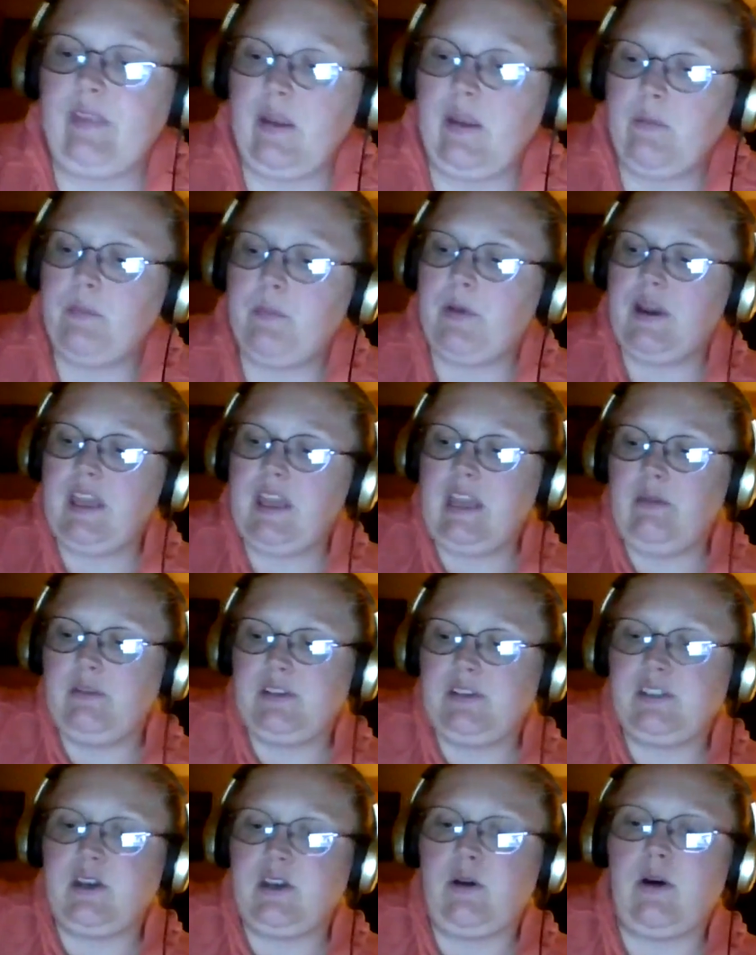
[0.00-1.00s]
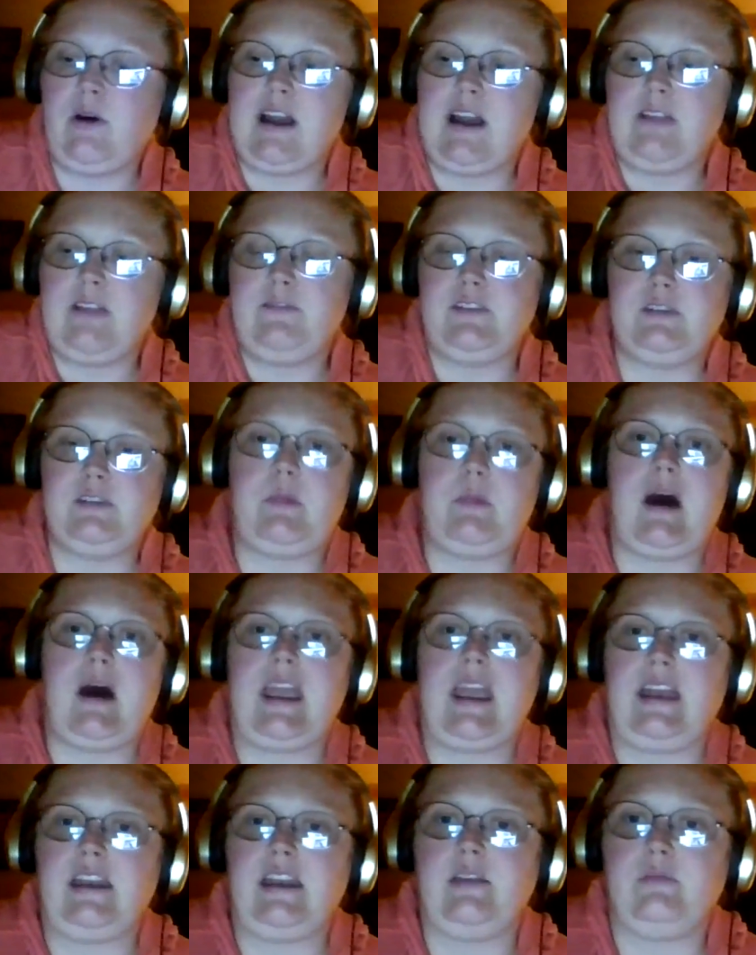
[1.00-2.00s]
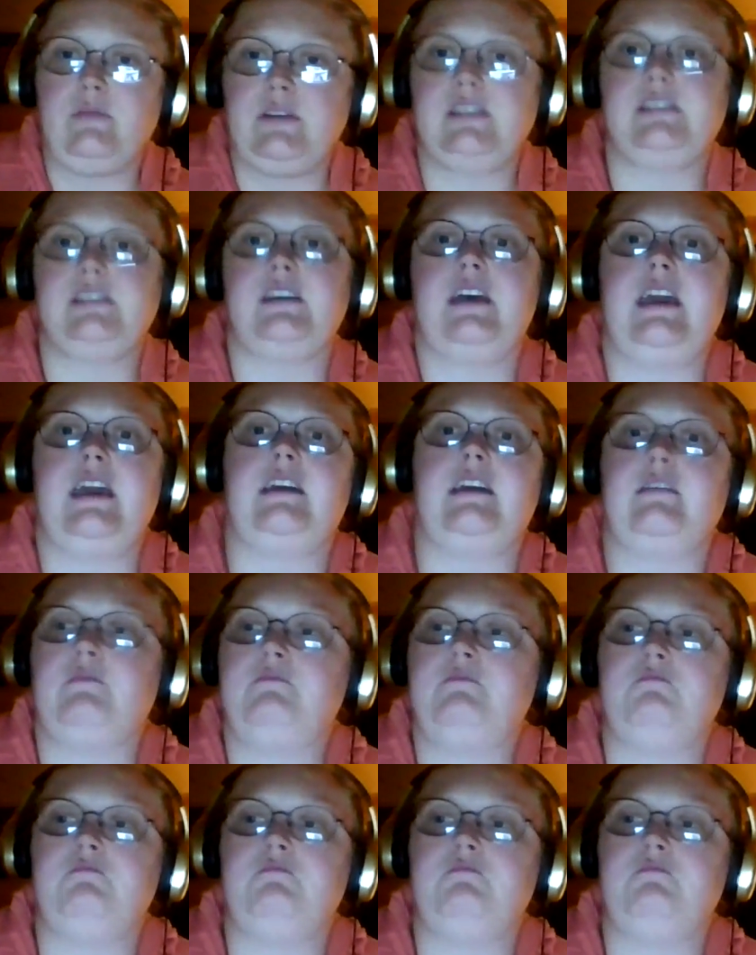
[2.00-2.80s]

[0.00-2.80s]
But he was so out of his mind, it was like